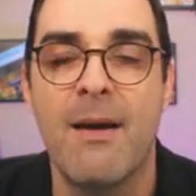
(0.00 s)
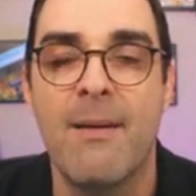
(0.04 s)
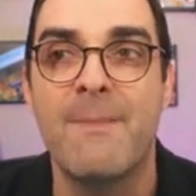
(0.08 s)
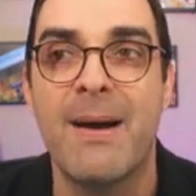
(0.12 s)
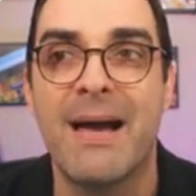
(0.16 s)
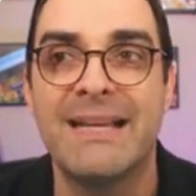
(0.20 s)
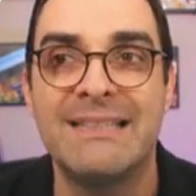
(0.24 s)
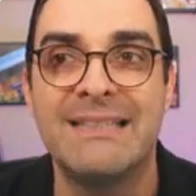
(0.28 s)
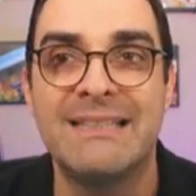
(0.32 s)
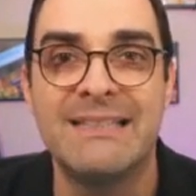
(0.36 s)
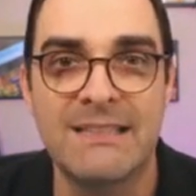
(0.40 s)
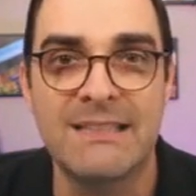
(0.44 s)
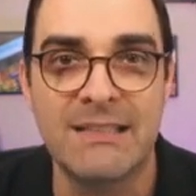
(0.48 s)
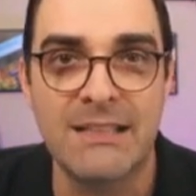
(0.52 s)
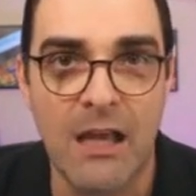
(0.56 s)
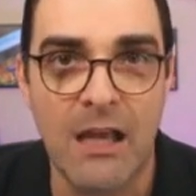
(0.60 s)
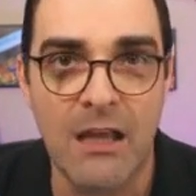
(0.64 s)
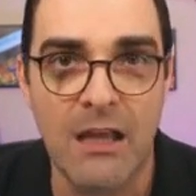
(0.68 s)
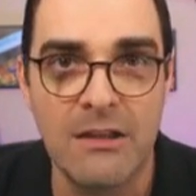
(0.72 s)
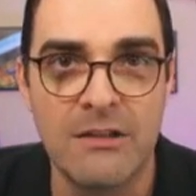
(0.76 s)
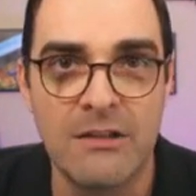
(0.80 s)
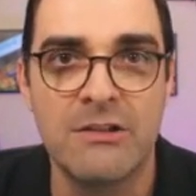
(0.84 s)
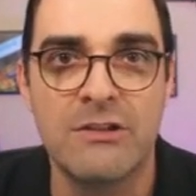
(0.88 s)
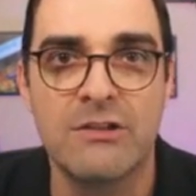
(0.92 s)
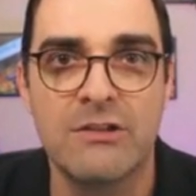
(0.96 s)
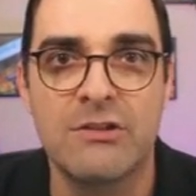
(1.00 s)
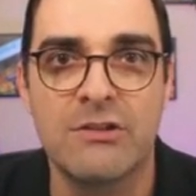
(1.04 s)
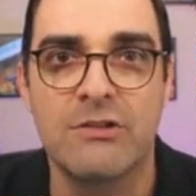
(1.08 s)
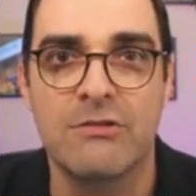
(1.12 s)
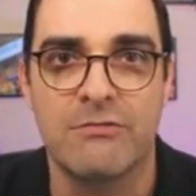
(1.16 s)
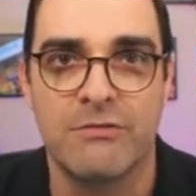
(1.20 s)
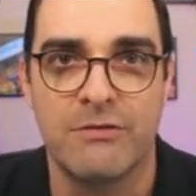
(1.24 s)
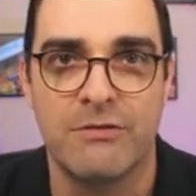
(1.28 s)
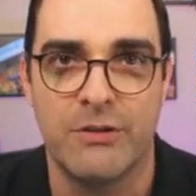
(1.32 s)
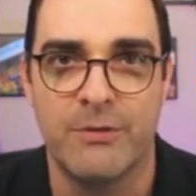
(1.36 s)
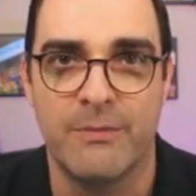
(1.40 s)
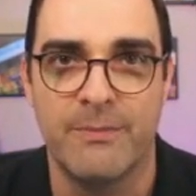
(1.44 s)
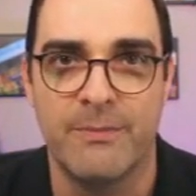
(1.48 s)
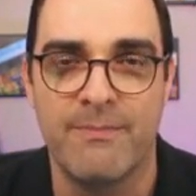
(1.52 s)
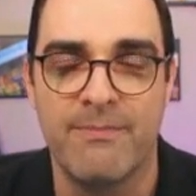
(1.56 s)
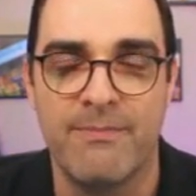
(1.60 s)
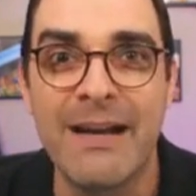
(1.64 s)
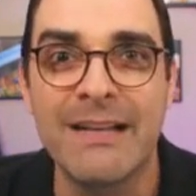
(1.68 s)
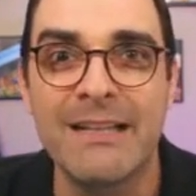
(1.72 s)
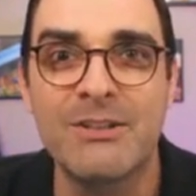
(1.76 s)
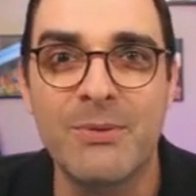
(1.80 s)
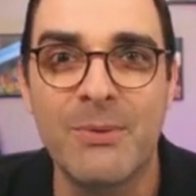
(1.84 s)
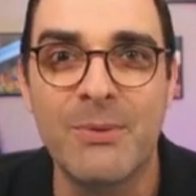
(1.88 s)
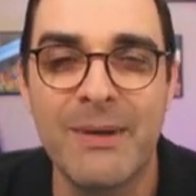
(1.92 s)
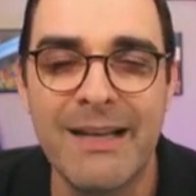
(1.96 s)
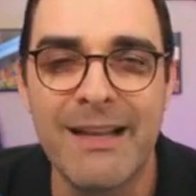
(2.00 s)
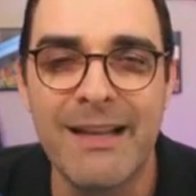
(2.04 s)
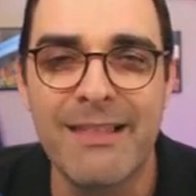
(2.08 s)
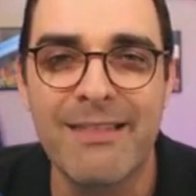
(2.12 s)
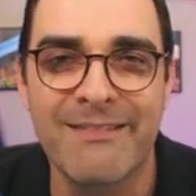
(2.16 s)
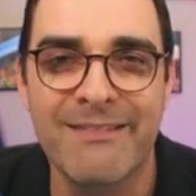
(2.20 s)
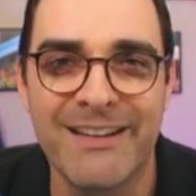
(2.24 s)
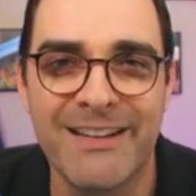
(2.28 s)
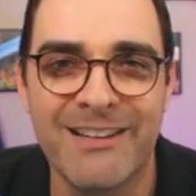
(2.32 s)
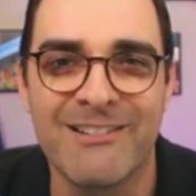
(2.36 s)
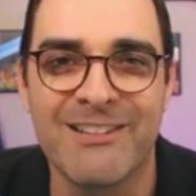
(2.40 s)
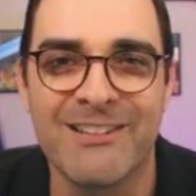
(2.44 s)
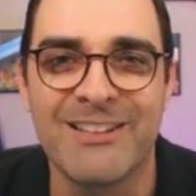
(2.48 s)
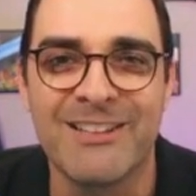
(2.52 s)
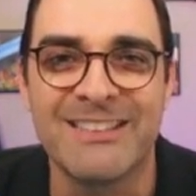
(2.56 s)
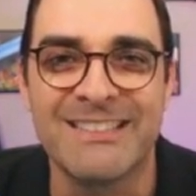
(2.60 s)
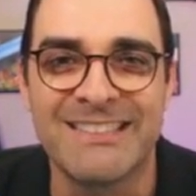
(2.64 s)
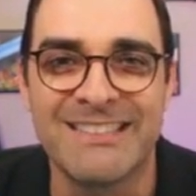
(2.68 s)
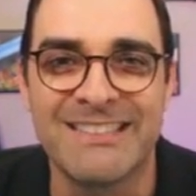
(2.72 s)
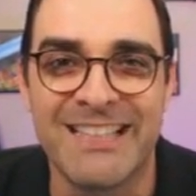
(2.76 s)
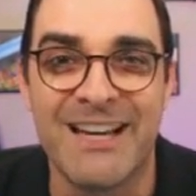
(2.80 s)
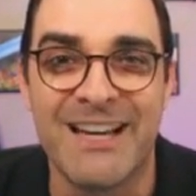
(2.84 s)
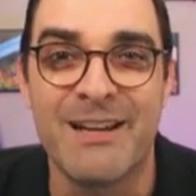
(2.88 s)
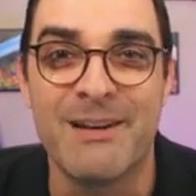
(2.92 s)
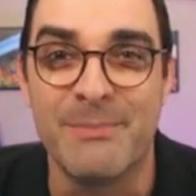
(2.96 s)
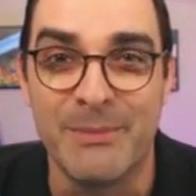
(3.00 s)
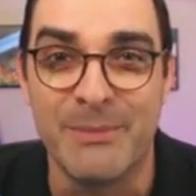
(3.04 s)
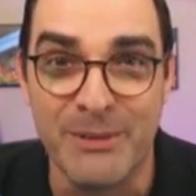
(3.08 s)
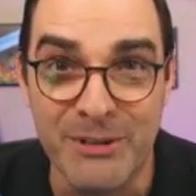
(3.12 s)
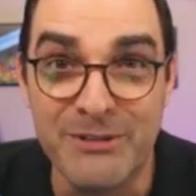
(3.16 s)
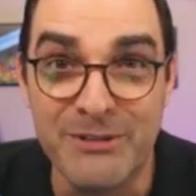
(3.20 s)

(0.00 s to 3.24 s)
my son's room my 23 year old son